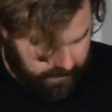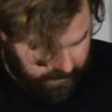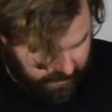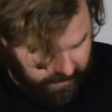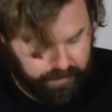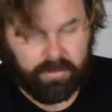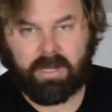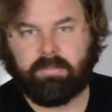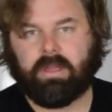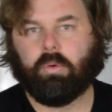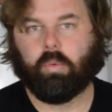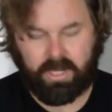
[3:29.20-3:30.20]
that's a pretty
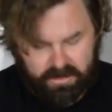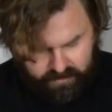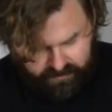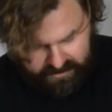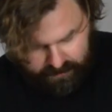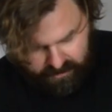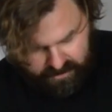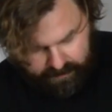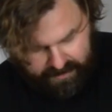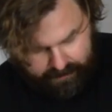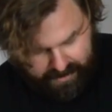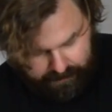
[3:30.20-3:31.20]
big whinge for someone who's about
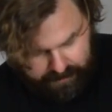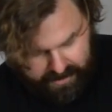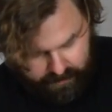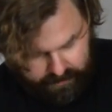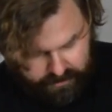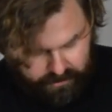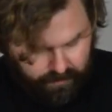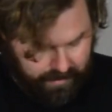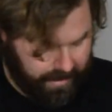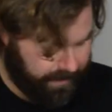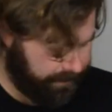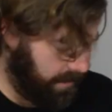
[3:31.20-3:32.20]
to make beer in
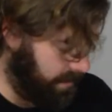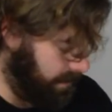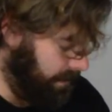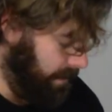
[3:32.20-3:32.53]
2.5 minutes.